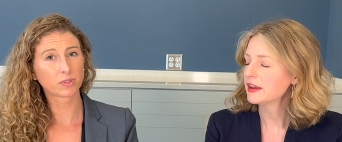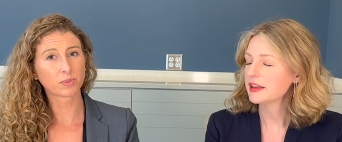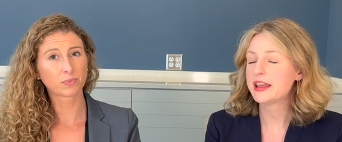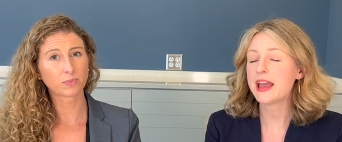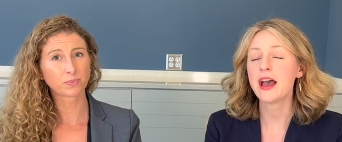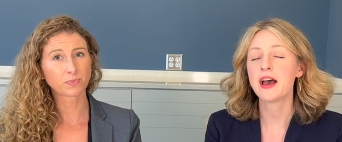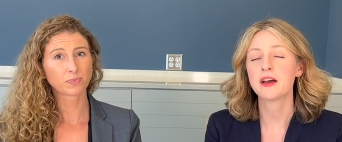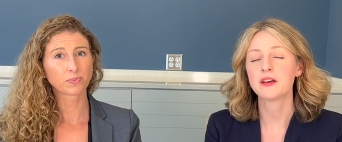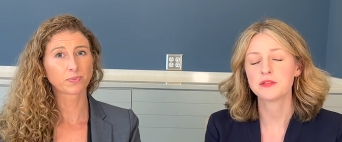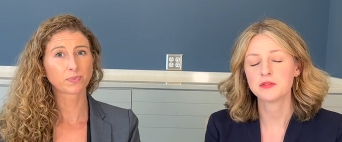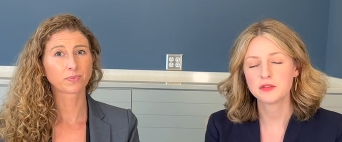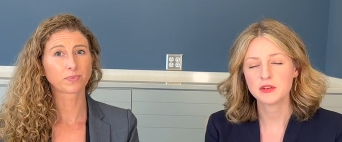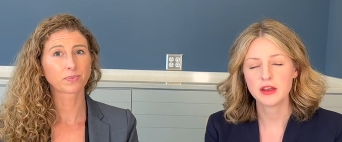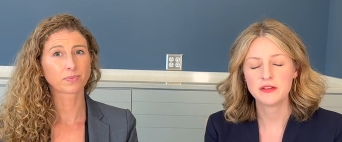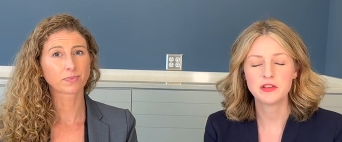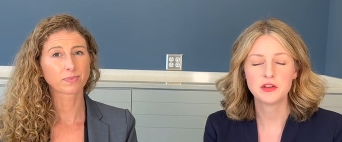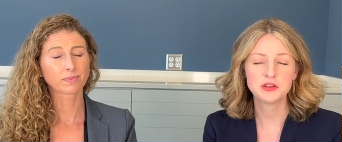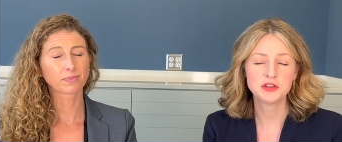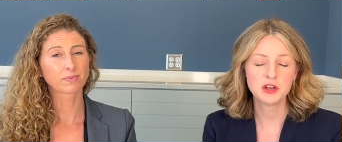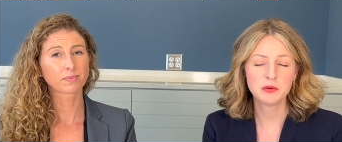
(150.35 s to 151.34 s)
Speaker 1: Yeah, if
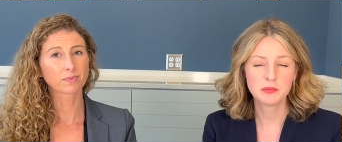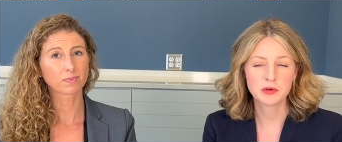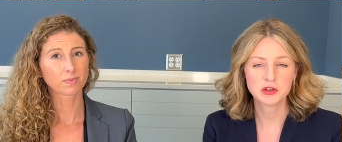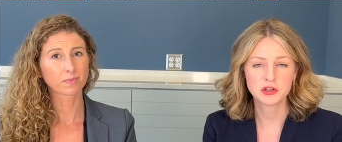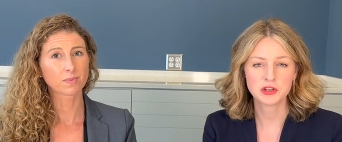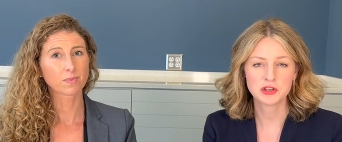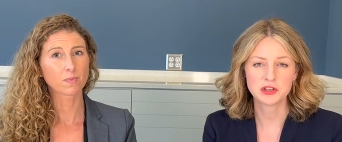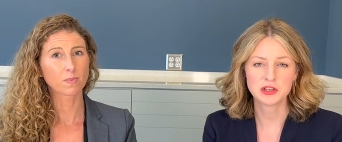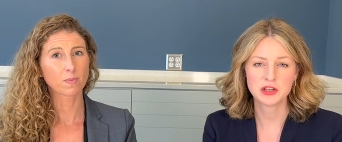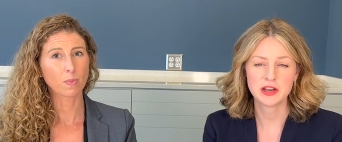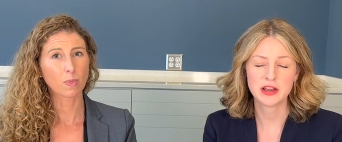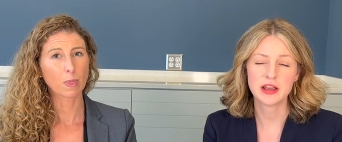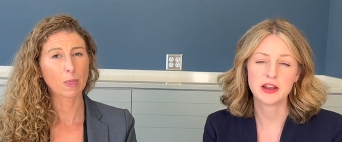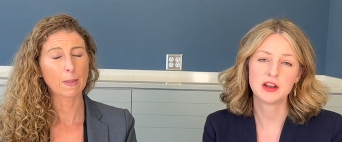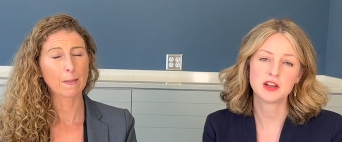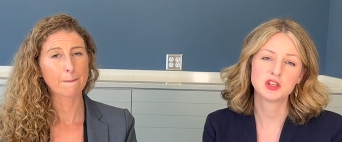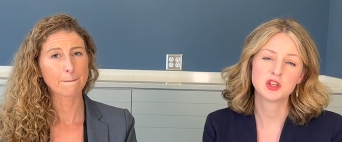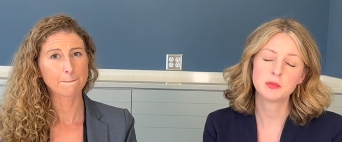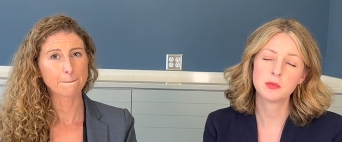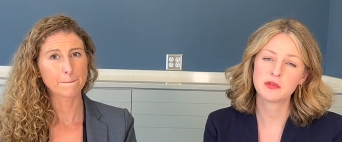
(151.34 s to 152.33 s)
there's an emergency and a
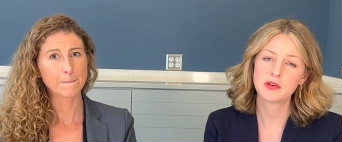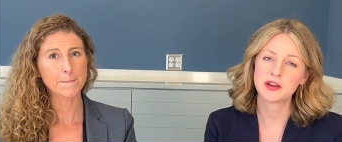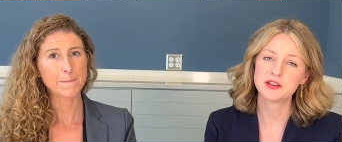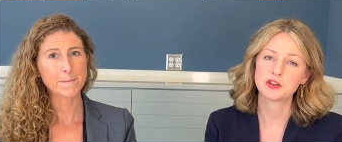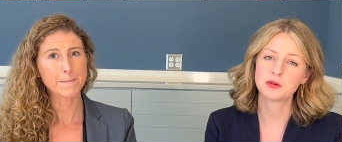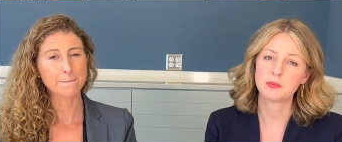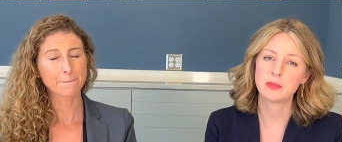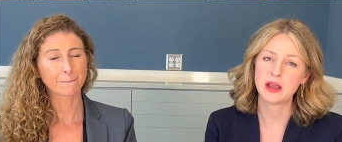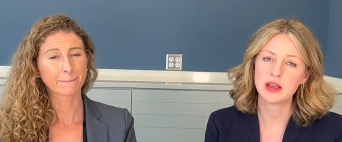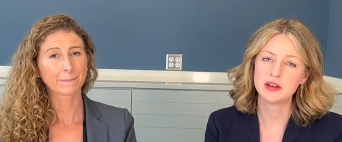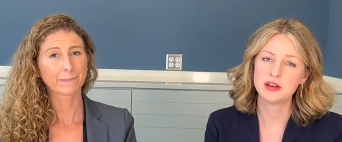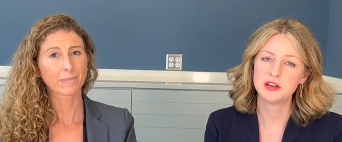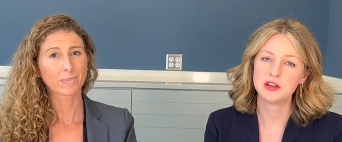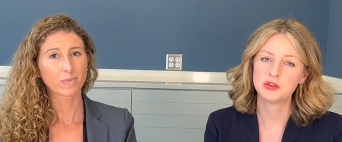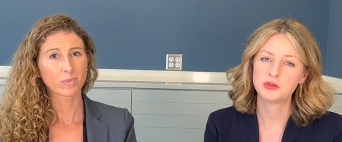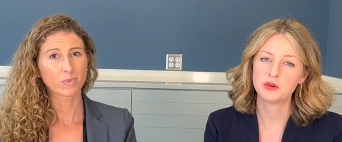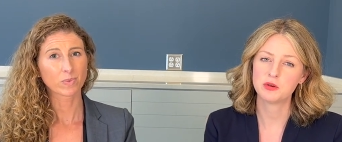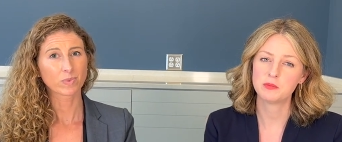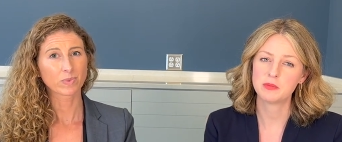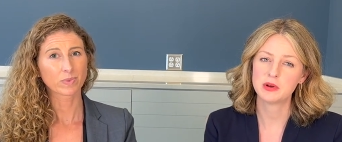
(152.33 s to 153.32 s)
supervisor may need
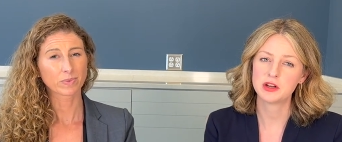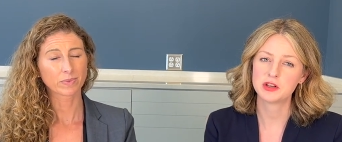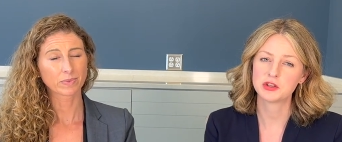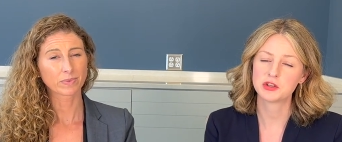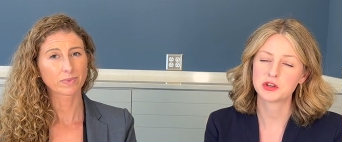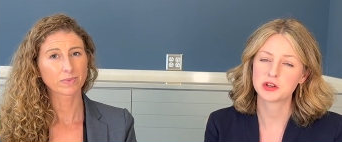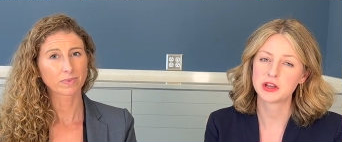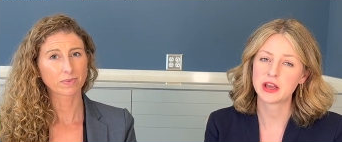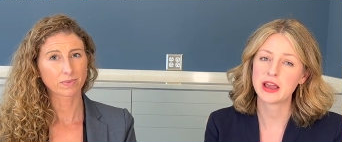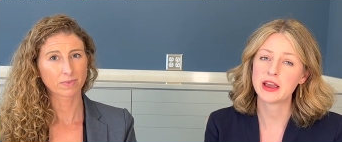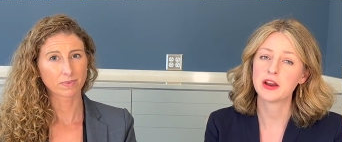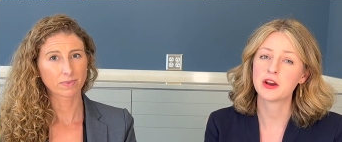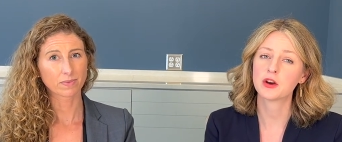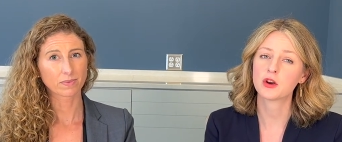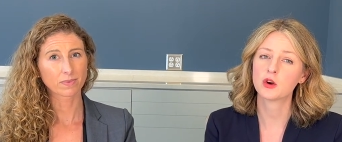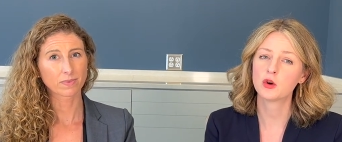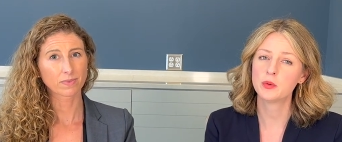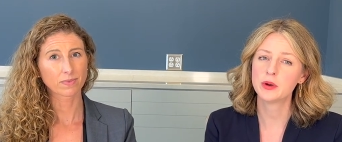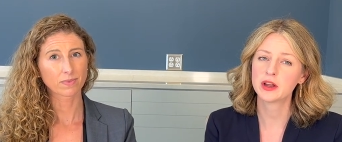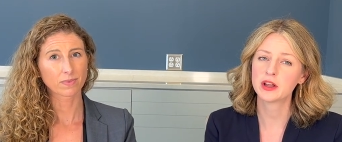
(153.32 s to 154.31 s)
to administer care
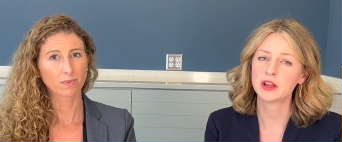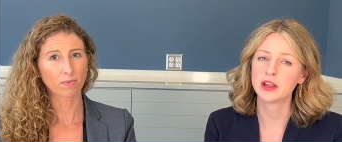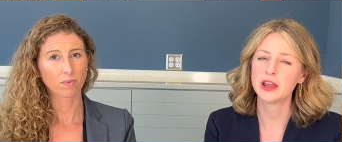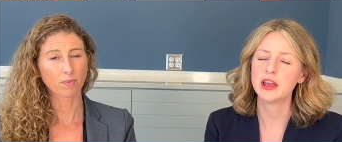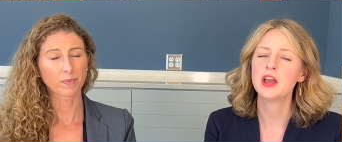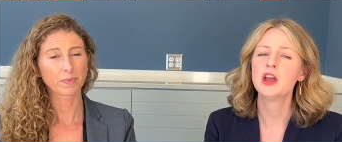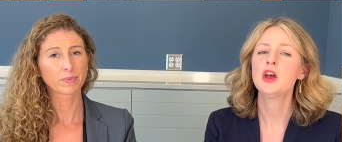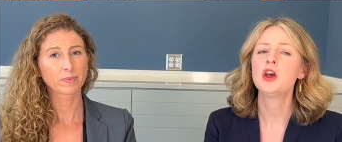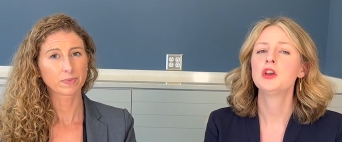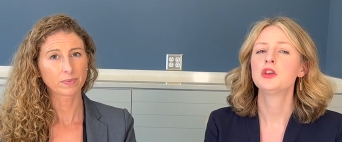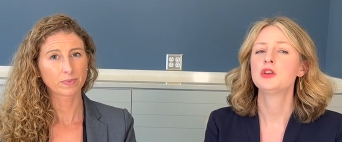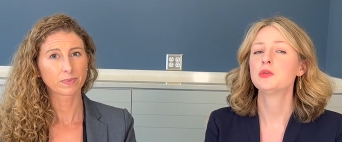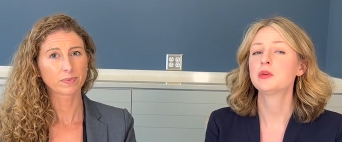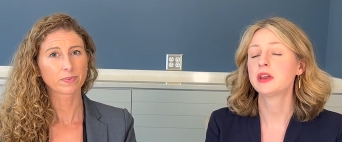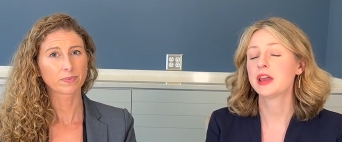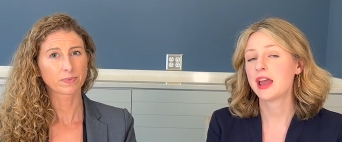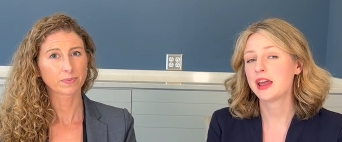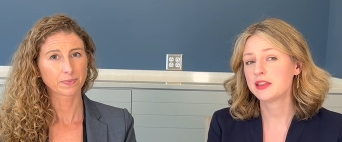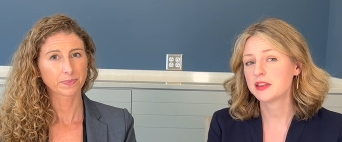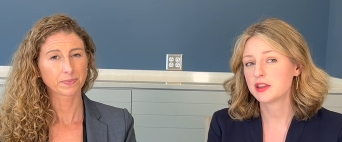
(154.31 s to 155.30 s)
quickly, you
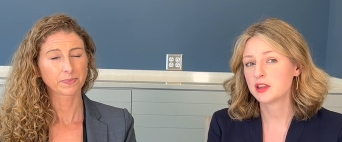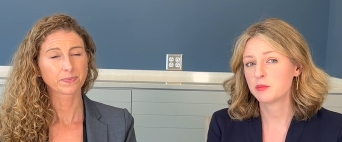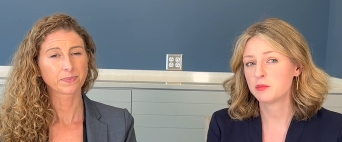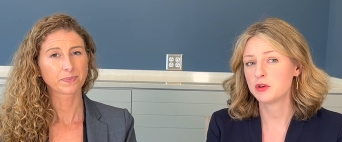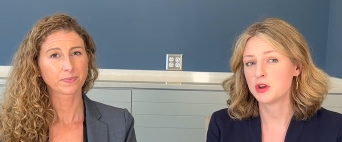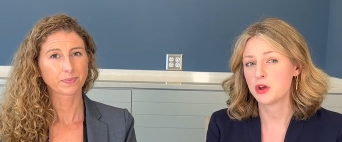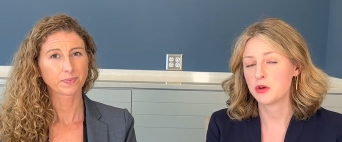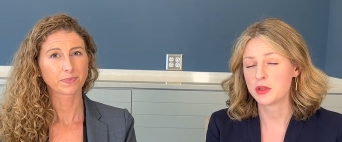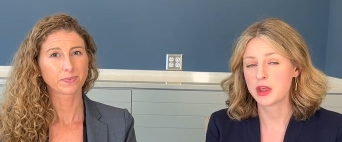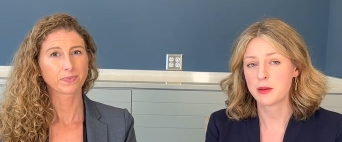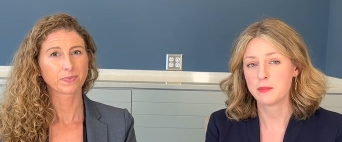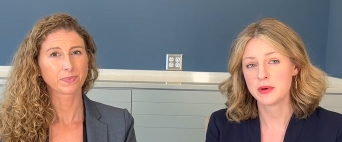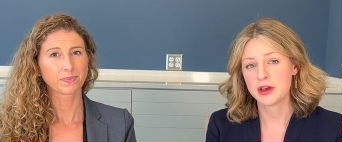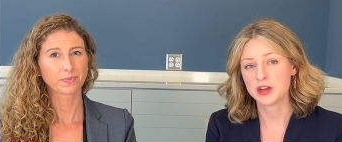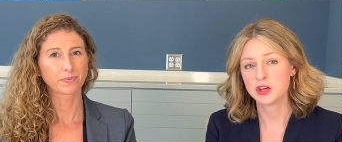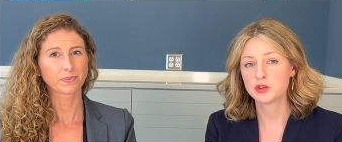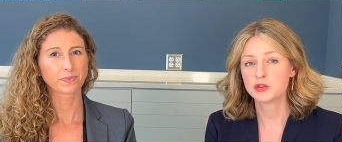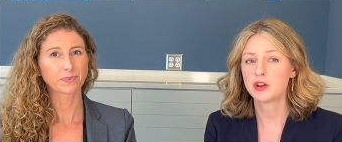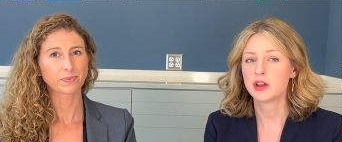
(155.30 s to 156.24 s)
can let them know that much.